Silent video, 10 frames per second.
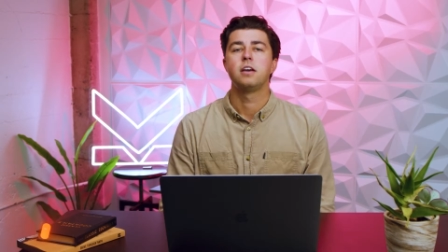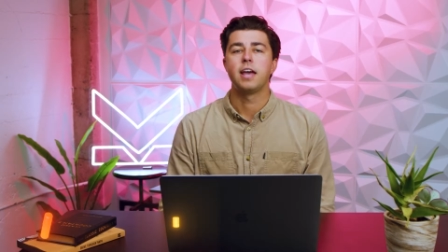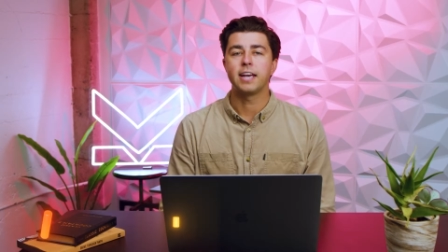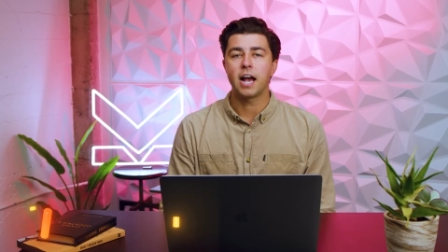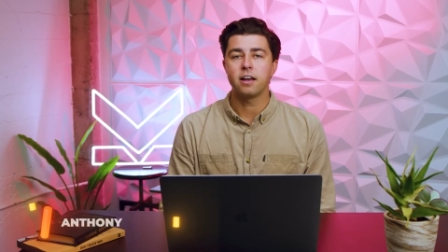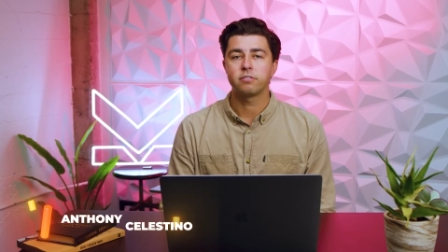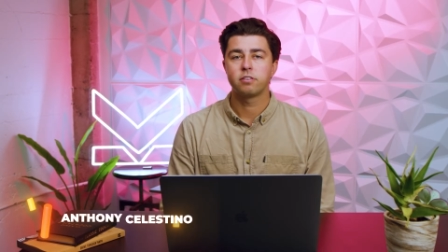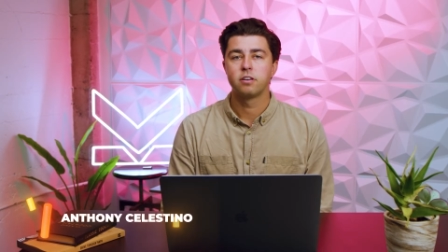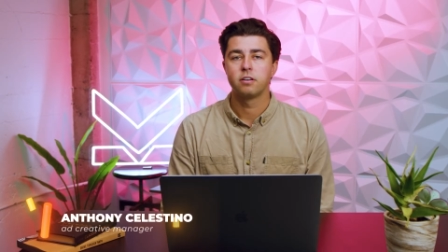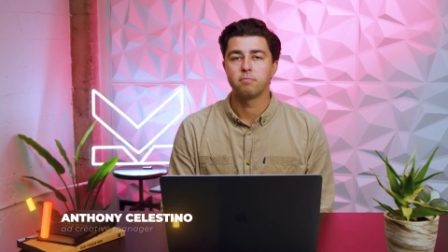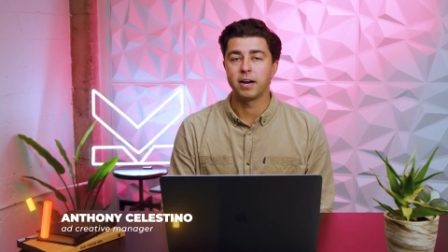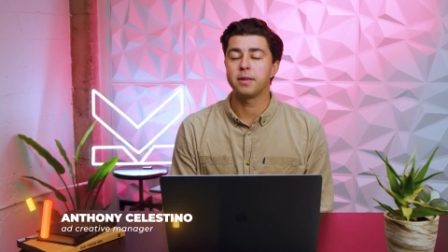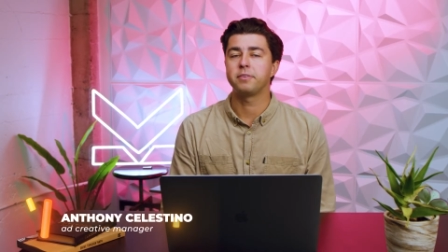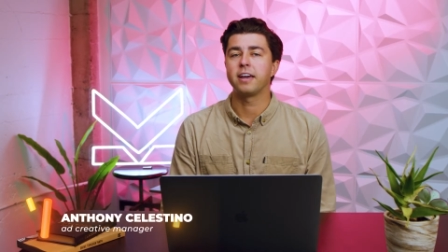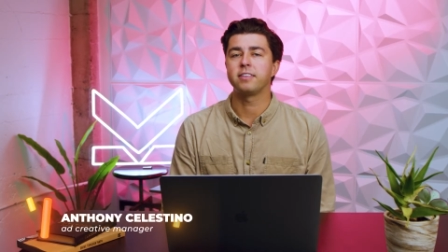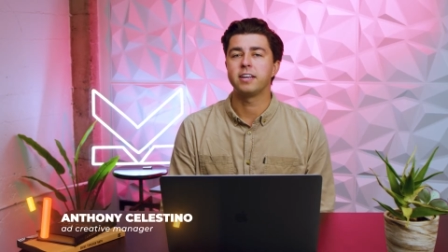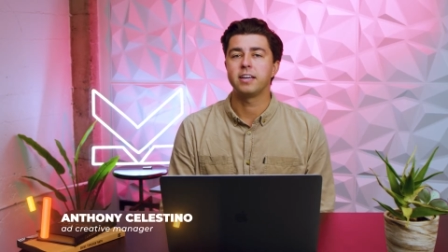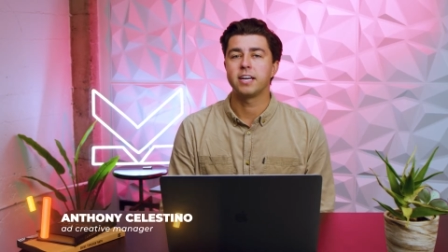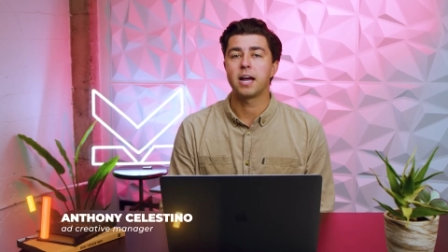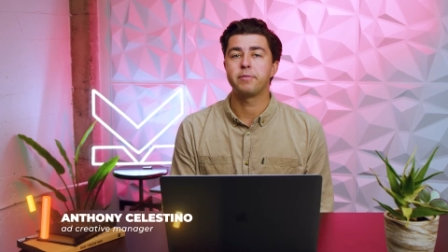Hey guys, my name is
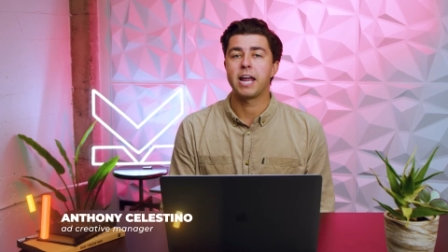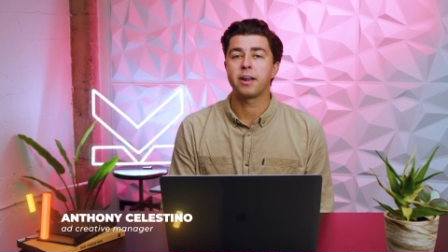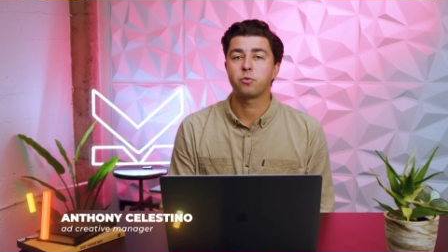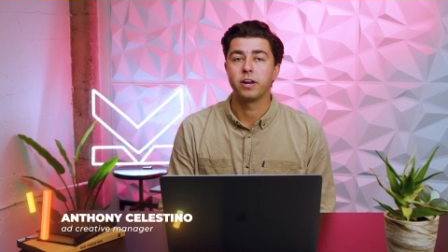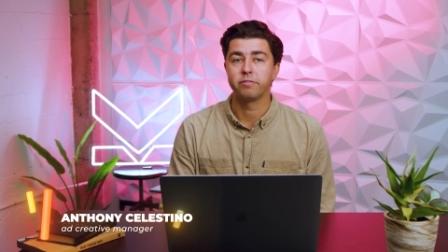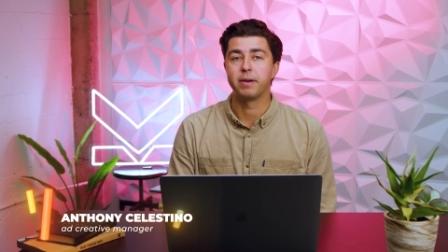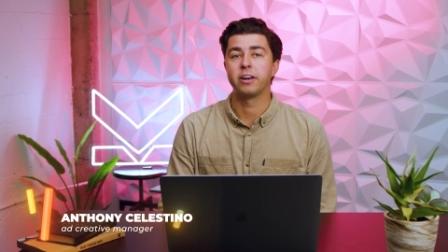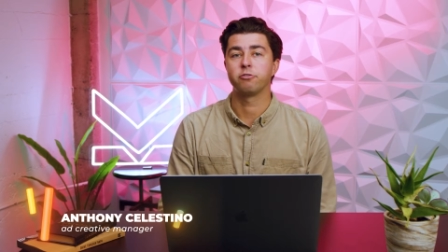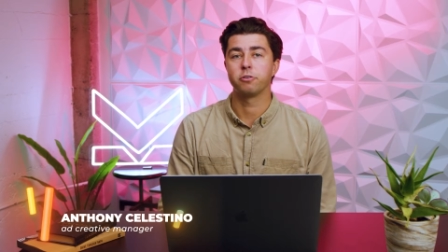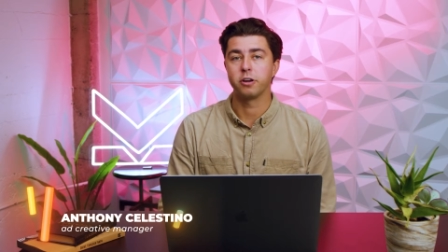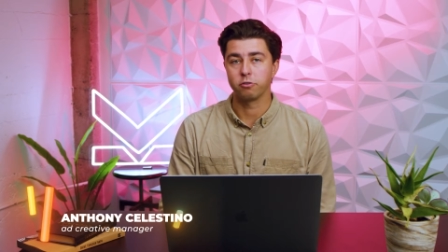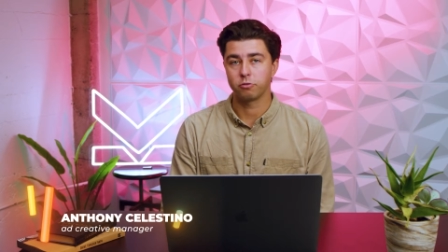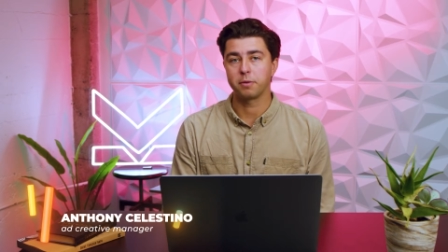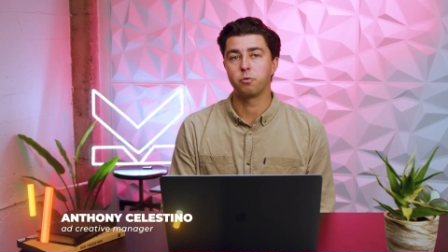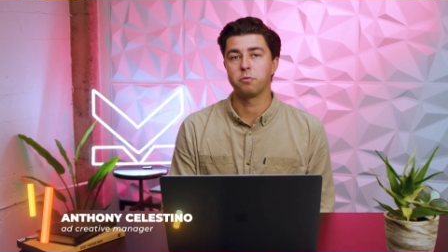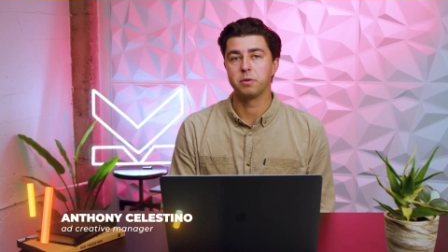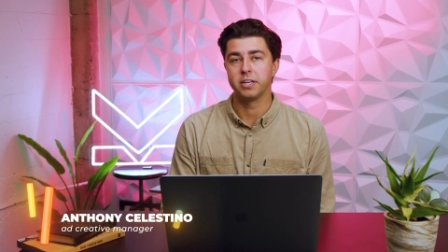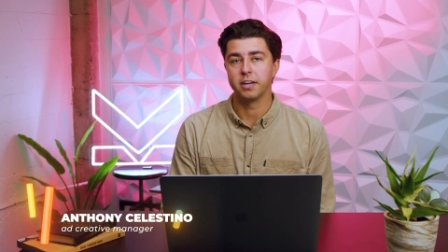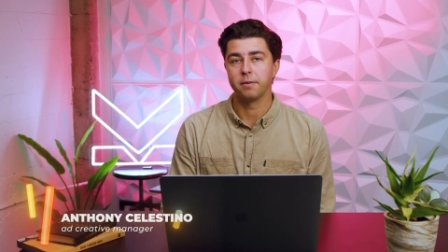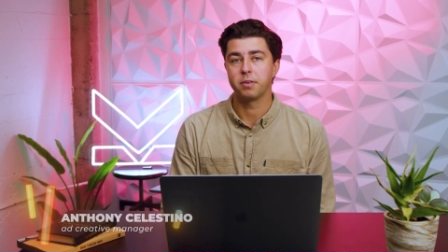Anthony and I'm an ad creative manager here at Strikepoint
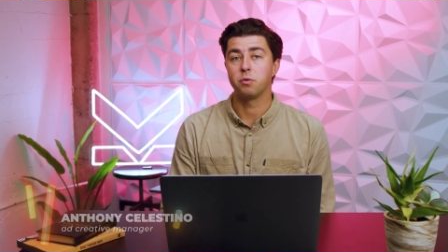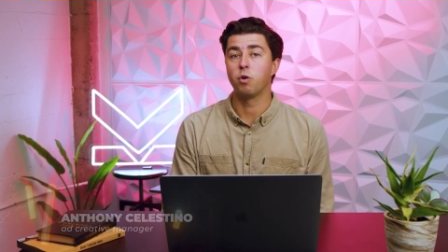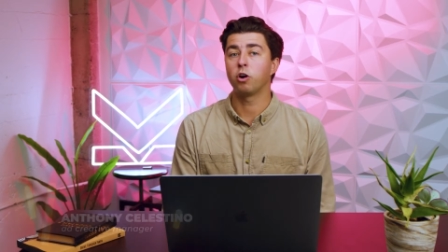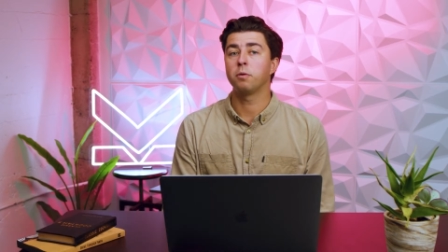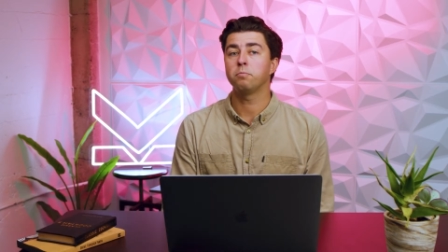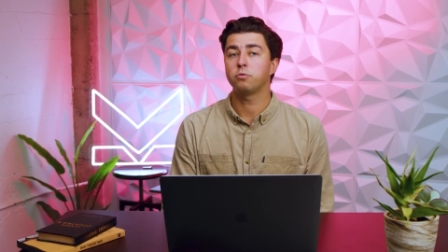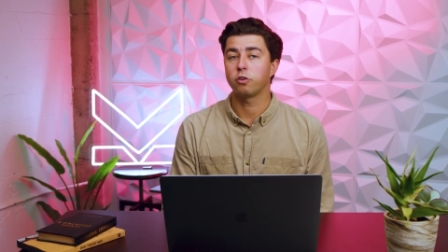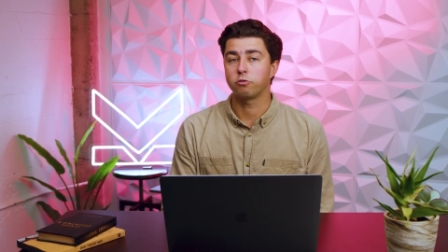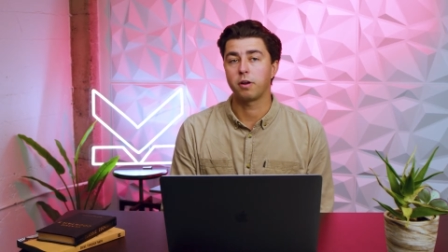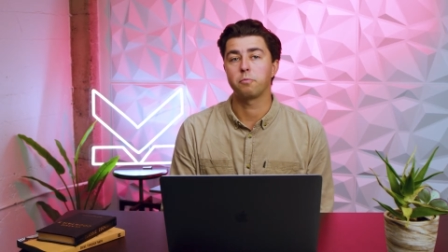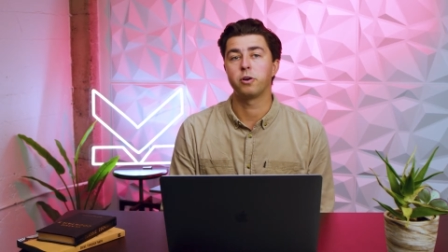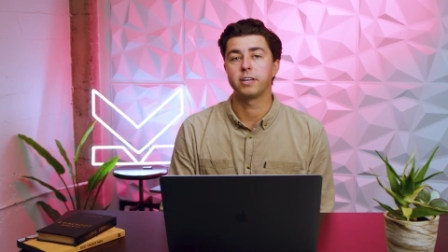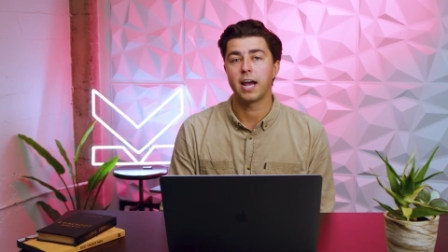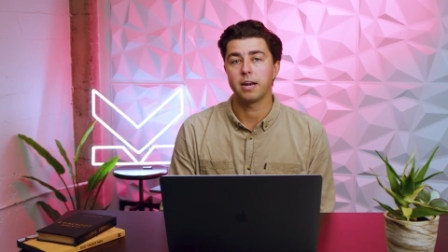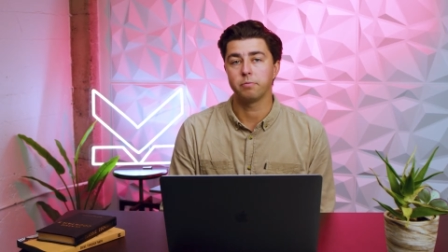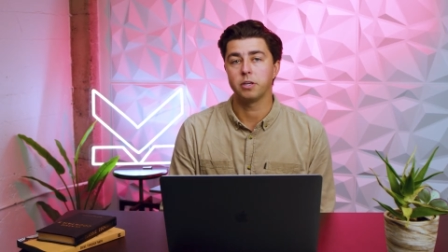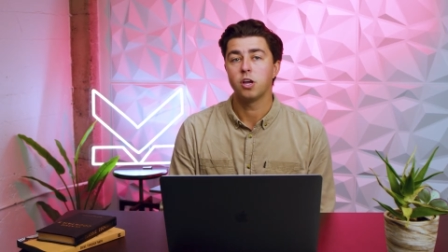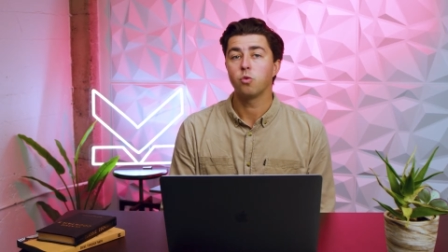Media, and welcome to the Strikepoint Academy,